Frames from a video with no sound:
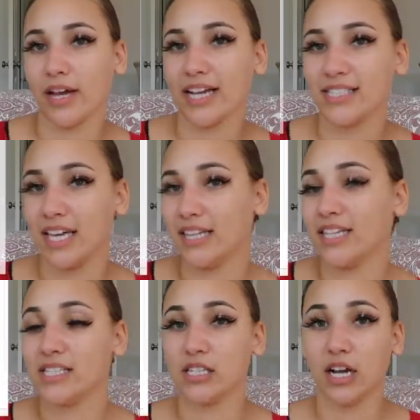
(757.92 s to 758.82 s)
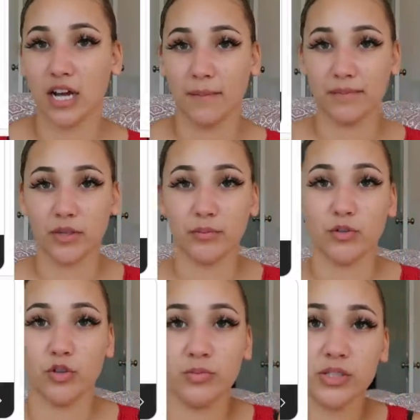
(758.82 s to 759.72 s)
like I said this um the
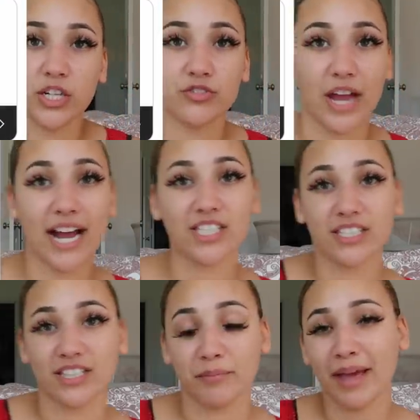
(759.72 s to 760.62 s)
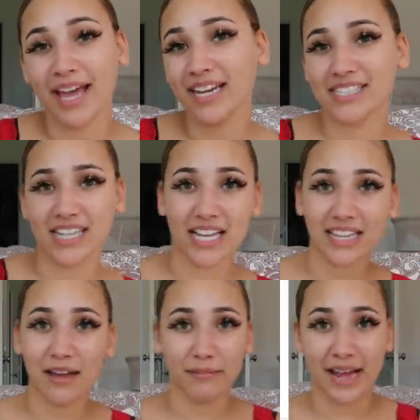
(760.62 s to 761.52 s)
boob surgery actually the pain is
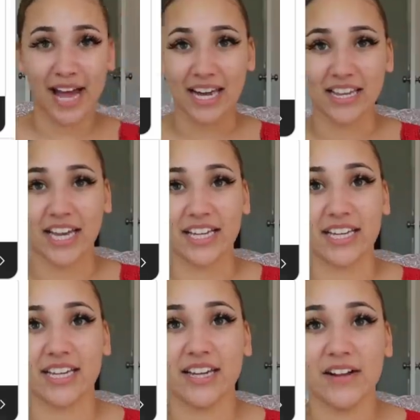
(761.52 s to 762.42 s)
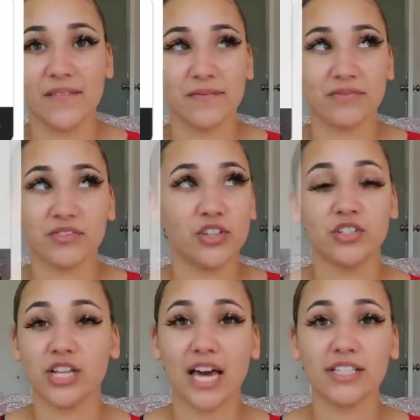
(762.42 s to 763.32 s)
not that bad like
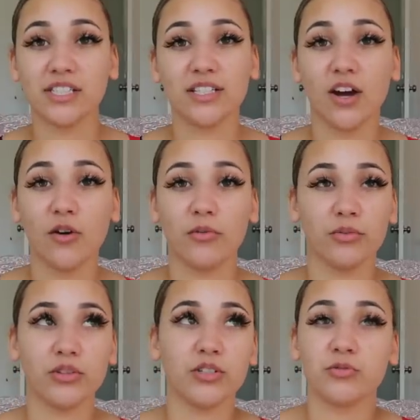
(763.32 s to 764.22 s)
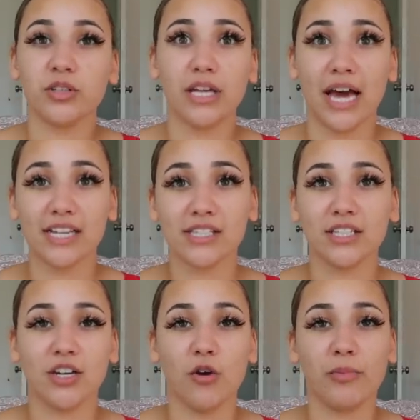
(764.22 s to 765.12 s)
there's honestly no there's really
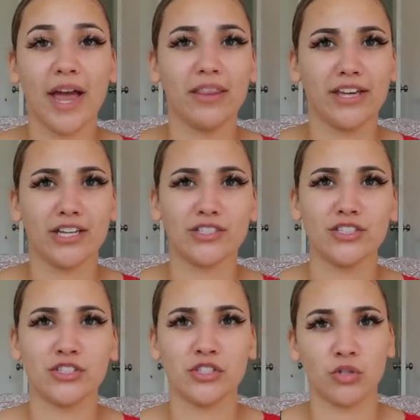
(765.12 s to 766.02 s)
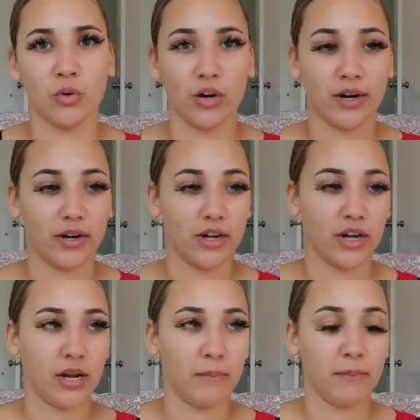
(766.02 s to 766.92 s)
honestly no pain like you're just sore
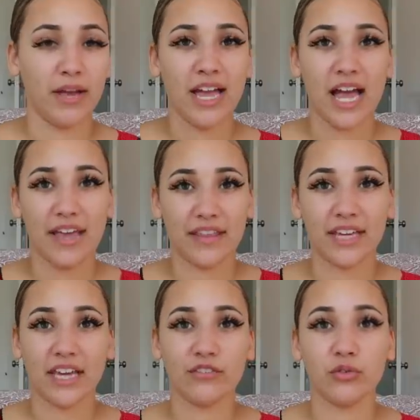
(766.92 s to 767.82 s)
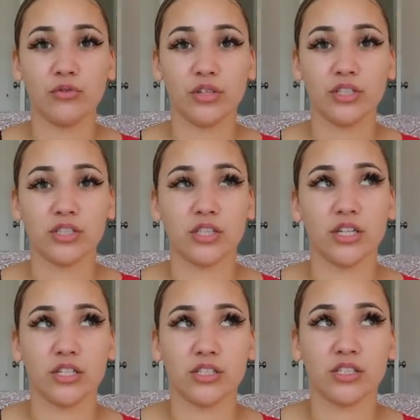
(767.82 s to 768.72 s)
um they gave you this
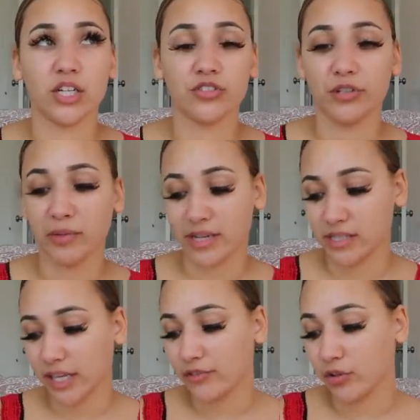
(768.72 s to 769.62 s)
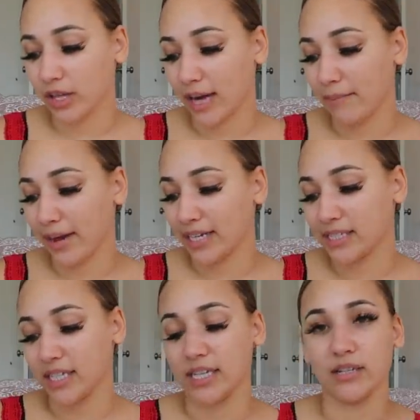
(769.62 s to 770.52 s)
the surgery place they gave you a lot of
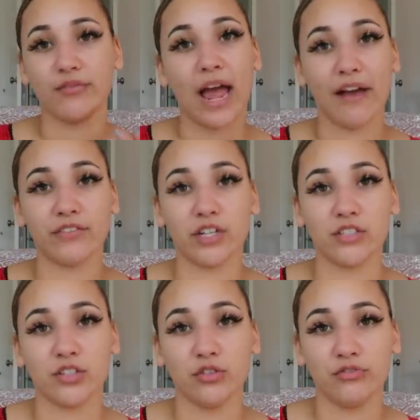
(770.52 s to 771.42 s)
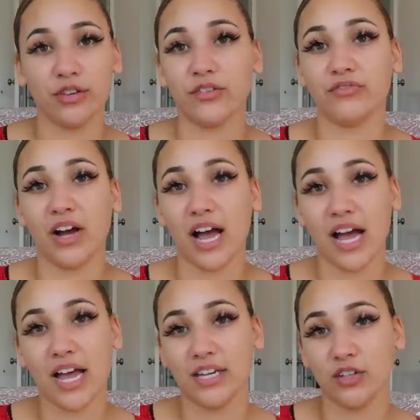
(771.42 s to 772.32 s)
medicine after so you feel
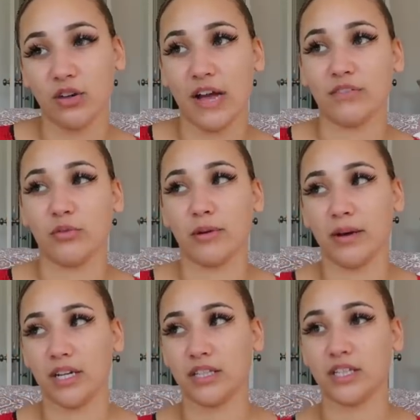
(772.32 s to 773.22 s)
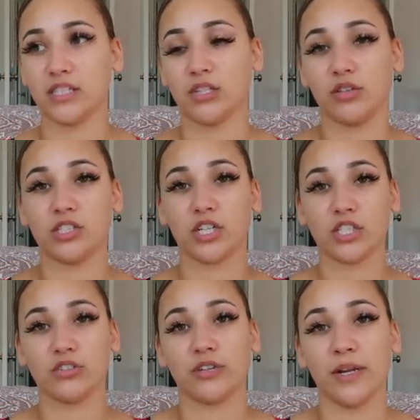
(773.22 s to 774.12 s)
fine you don't have to worry about nothing so the
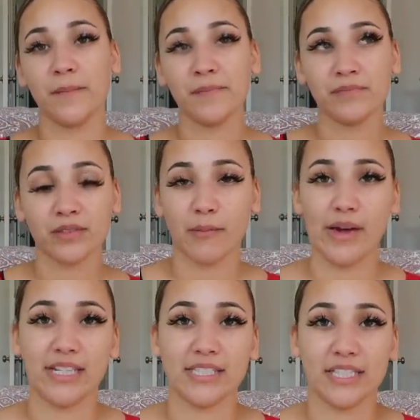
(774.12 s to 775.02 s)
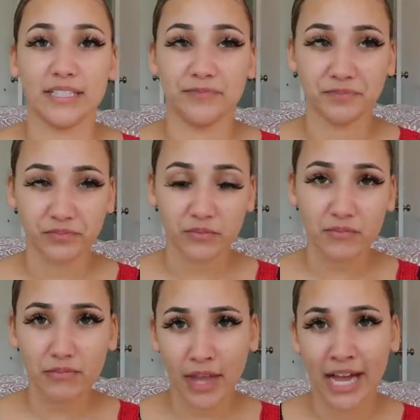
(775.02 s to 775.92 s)
surgery medicine
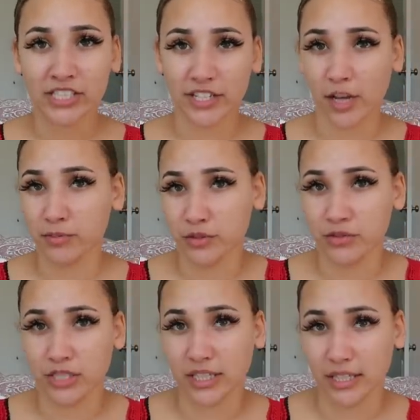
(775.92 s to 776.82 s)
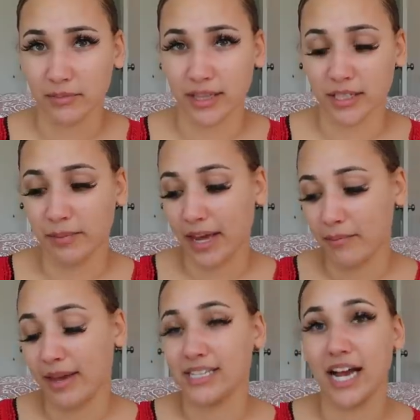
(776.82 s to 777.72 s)
actually helps you sleep like the
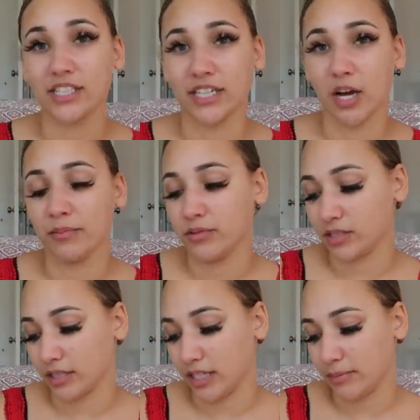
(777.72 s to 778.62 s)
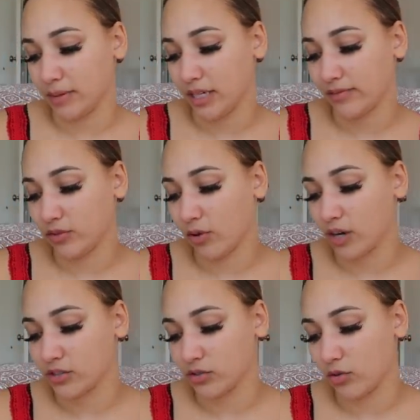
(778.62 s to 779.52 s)
pain meds actually help you sleep and if you
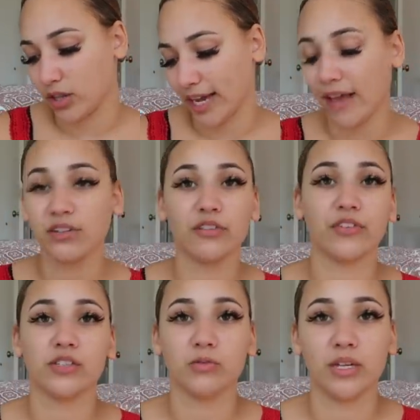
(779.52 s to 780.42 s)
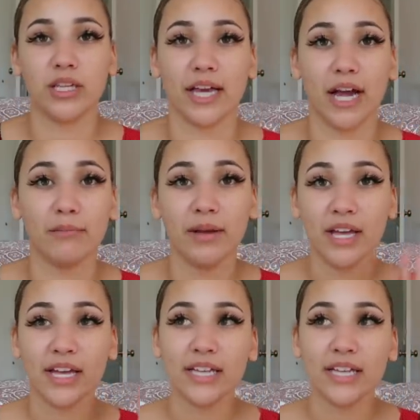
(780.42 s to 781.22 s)
are sore like after the first week like i'm